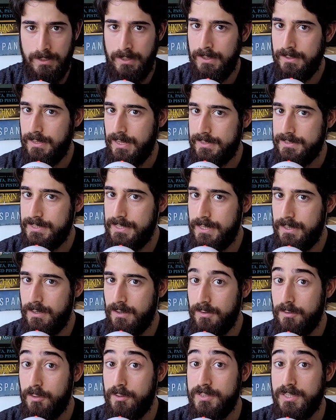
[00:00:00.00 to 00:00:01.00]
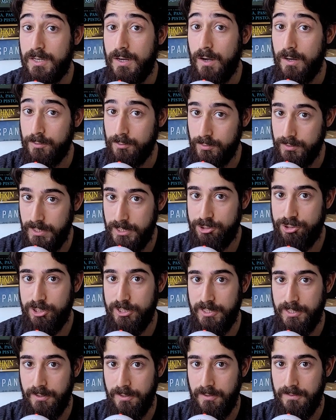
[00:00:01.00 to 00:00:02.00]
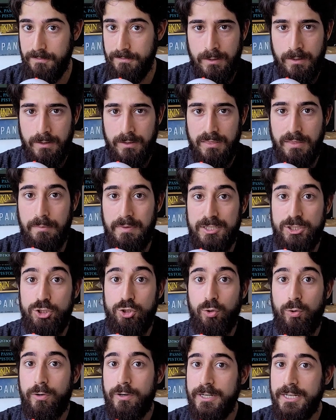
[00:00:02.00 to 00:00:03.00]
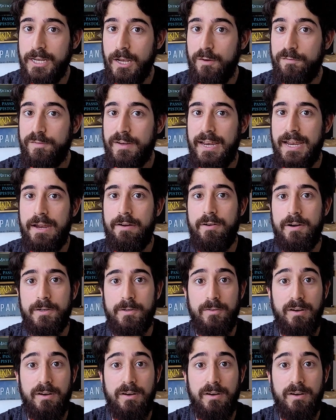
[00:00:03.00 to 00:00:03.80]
That said, there is a contradiction here. The majority of character